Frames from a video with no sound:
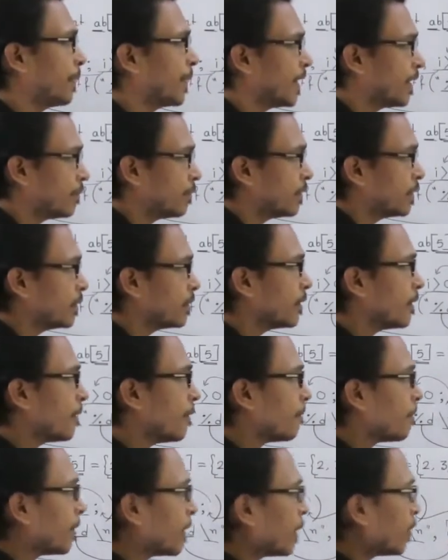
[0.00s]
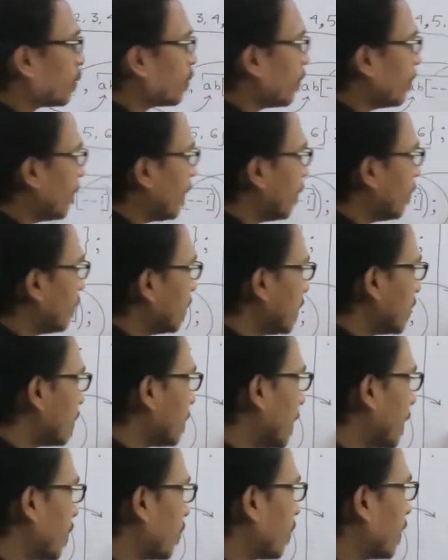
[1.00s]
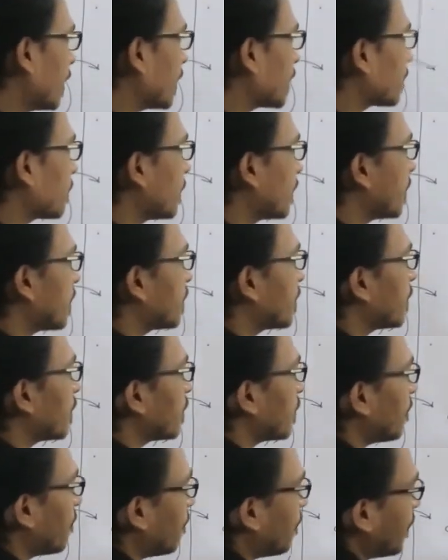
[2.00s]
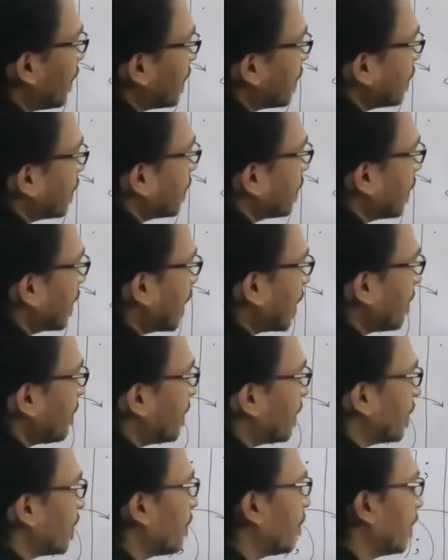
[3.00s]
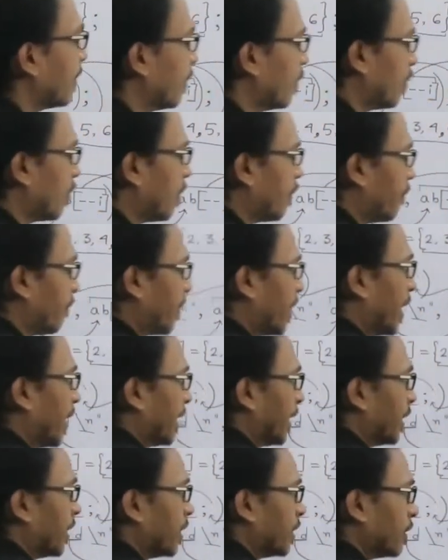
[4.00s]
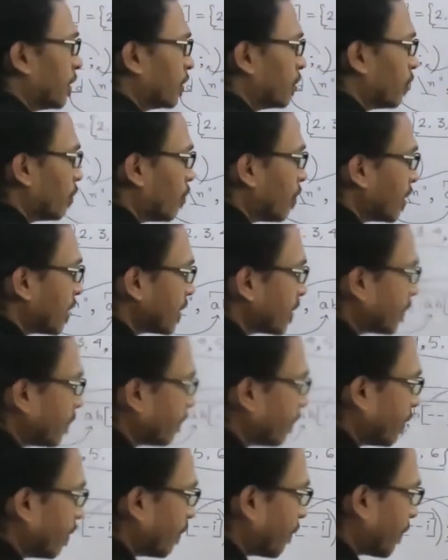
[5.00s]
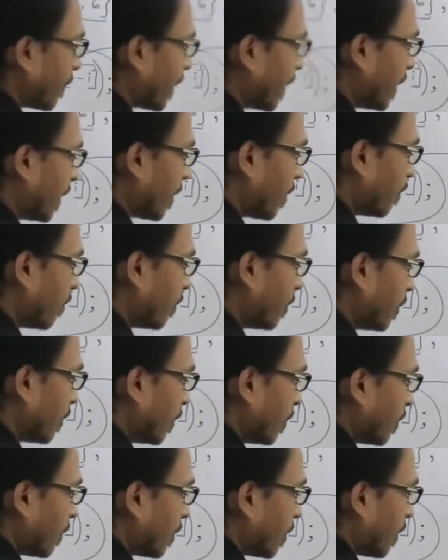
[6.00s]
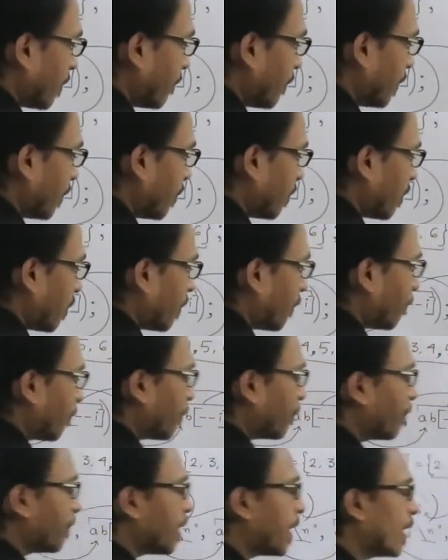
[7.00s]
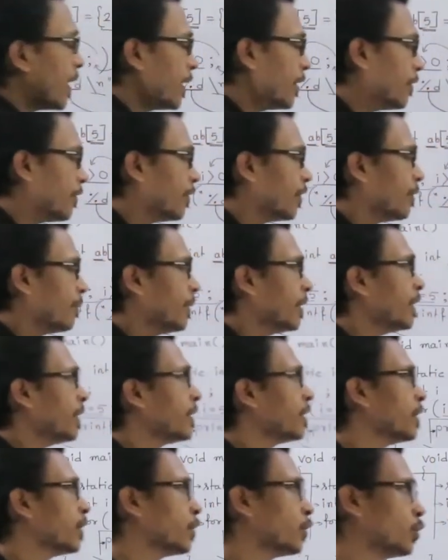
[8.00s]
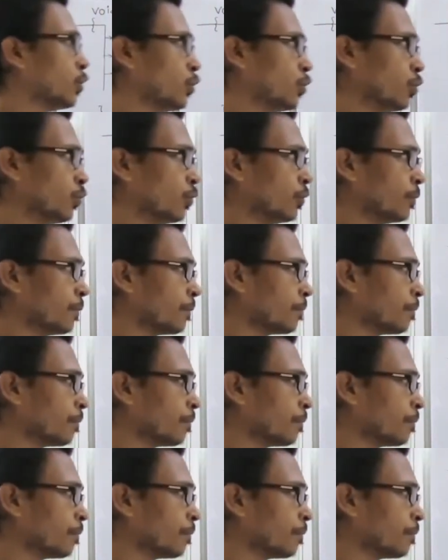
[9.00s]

That means to evaluate this particular expression, system first decrement the value of I. So what is the value of I now? The value of I will be 2.